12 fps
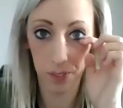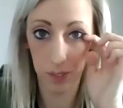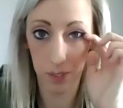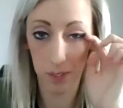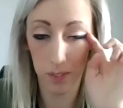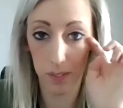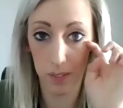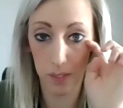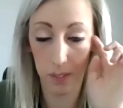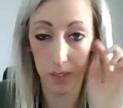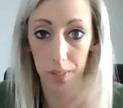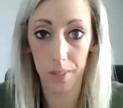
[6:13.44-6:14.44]

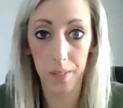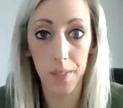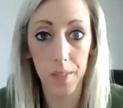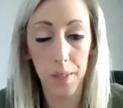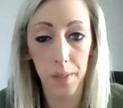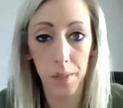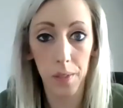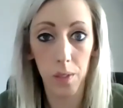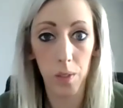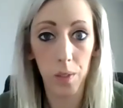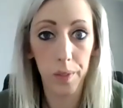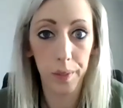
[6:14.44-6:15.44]

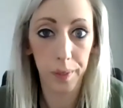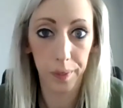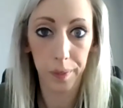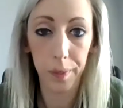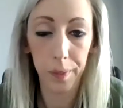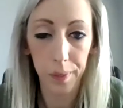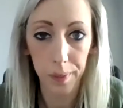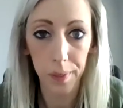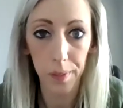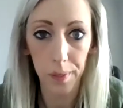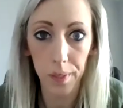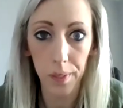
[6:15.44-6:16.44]

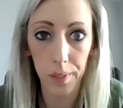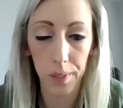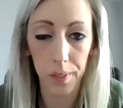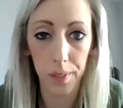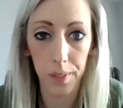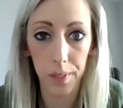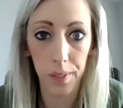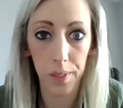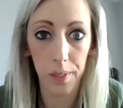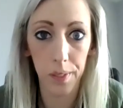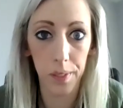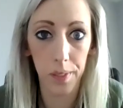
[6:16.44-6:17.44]

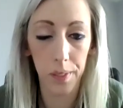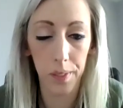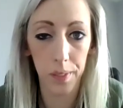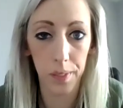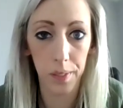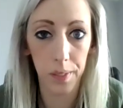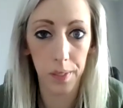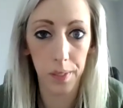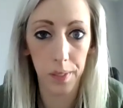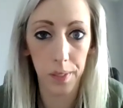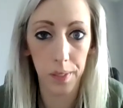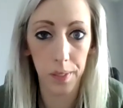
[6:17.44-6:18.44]

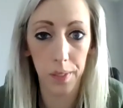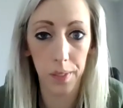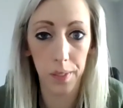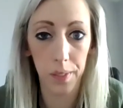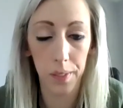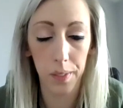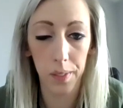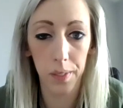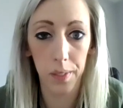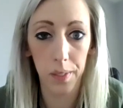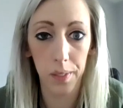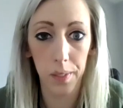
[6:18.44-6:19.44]

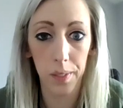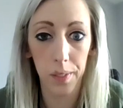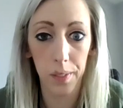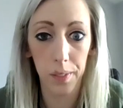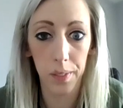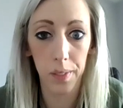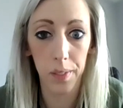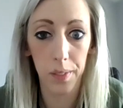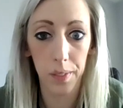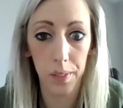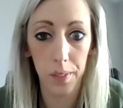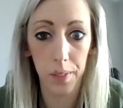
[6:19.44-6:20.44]

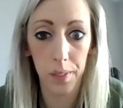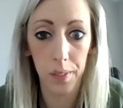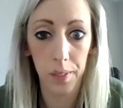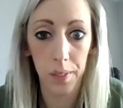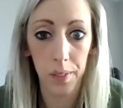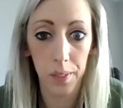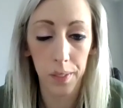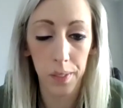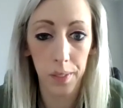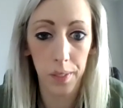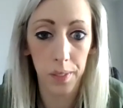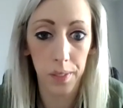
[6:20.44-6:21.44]
The person shown says nothing.